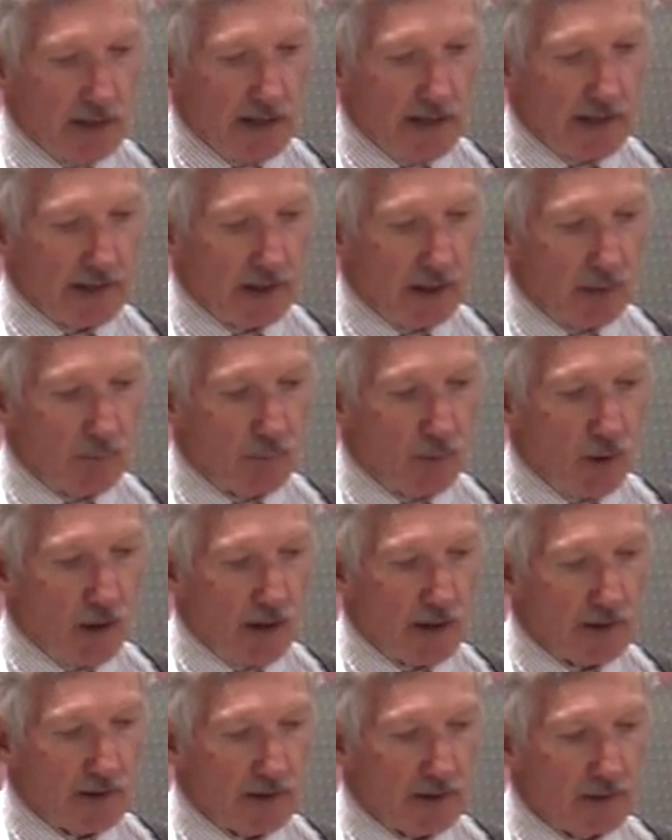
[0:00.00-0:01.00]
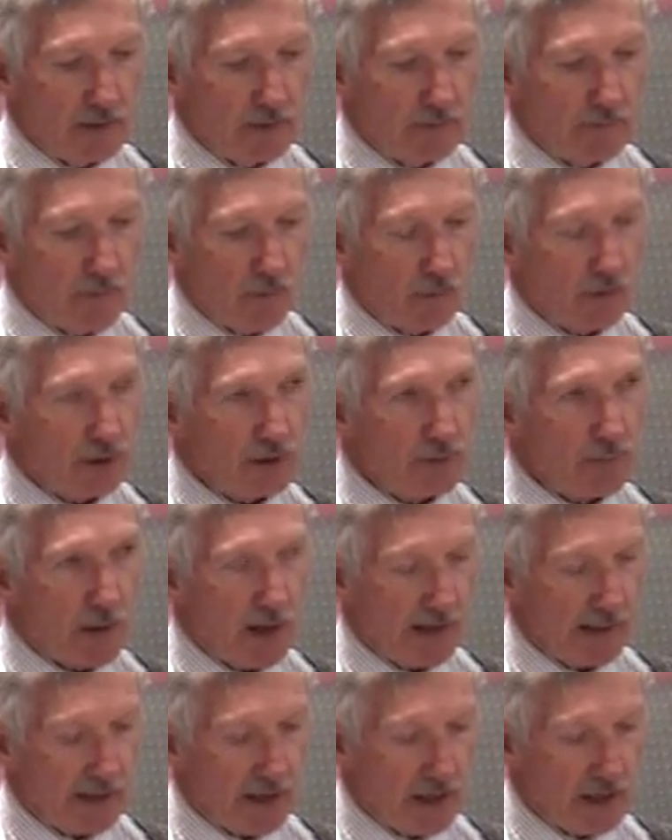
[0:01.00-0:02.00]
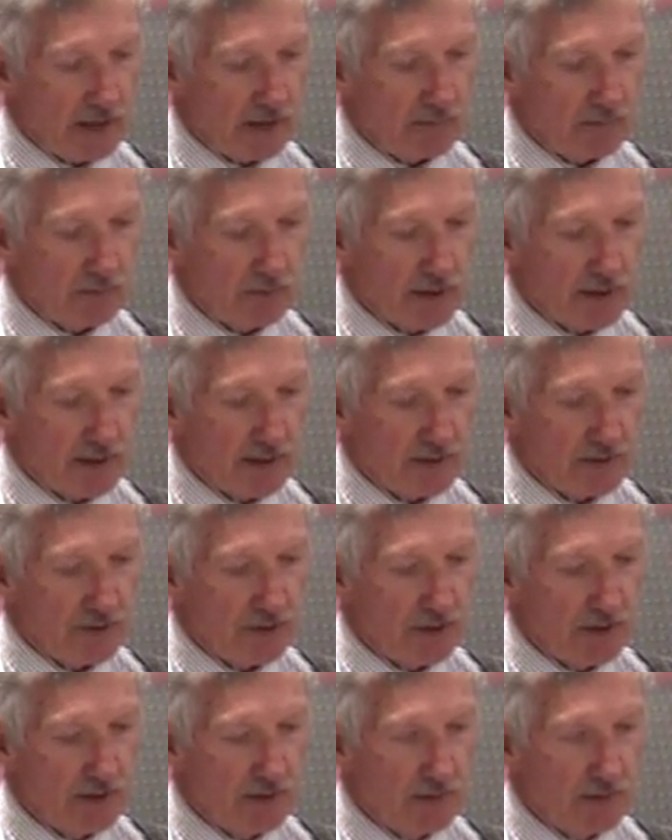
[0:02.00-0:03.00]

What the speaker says: And are brought into focus by a kind of lens.